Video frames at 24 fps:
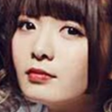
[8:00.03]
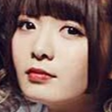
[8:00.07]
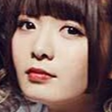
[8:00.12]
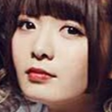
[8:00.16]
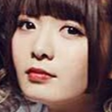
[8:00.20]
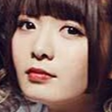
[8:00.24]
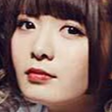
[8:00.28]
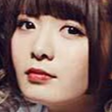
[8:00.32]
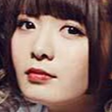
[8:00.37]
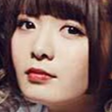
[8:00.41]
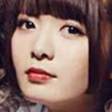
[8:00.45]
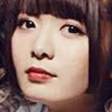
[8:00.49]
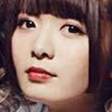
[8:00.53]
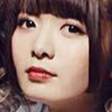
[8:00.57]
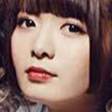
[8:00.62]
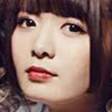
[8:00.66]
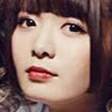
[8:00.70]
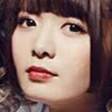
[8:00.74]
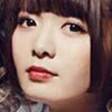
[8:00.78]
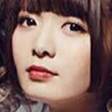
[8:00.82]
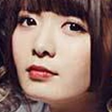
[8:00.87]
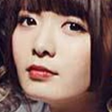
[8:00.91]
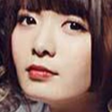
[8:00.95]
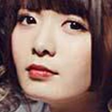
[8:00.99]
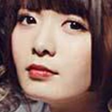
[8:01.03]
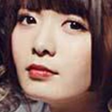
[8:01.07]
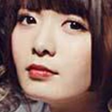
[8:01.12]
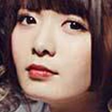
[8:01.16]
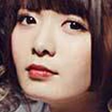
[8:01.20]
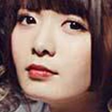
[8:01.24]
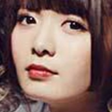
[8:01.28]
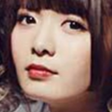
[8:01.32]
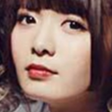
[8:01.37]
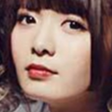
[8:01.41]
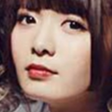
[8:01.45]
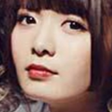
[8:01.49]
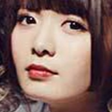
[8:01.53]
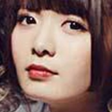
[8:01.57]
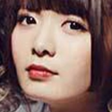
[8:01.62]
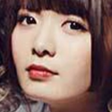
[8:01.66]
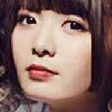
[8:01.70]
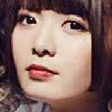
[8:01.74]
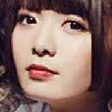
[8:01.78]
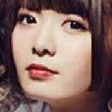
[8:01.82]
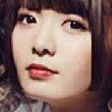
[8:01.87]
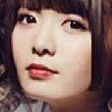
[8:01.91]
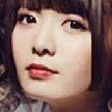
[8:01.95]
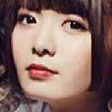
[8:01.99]

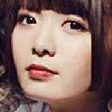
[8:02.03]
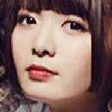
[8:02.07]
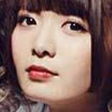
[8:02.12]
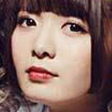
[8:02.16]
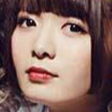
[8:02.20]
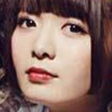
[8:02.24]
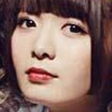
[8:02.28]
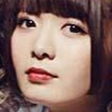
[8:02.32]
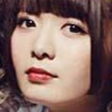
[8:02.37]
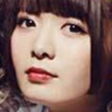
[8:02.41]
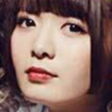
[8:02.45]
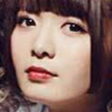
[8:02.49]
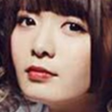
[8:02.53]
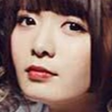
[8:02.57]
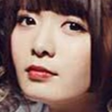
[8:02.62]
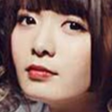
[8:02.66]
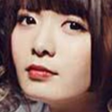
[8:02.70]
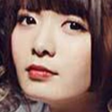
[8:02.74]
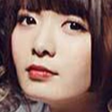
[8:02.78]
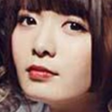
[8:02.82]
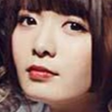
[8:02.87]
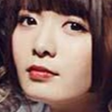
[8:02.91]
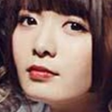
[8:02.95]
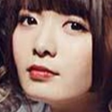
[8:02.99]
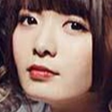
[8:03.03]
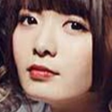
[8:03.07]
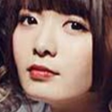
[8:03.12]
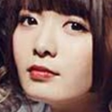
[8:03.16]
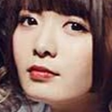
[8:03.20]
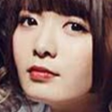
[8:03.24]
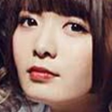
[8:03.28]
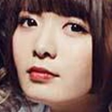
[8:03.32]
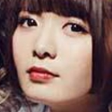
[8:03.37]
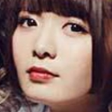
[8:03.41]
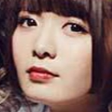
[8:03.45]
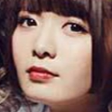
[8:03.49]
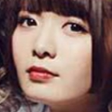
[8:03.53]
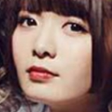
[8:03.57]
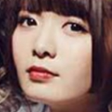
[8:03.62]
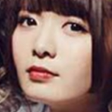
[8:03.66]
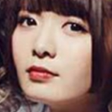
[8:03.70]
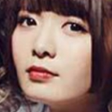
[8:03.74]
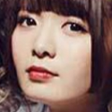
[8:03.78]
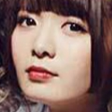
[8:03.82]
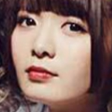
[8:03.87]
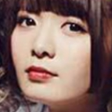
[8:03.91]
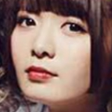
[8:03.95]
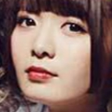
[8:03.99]

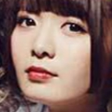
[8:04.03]
(silent)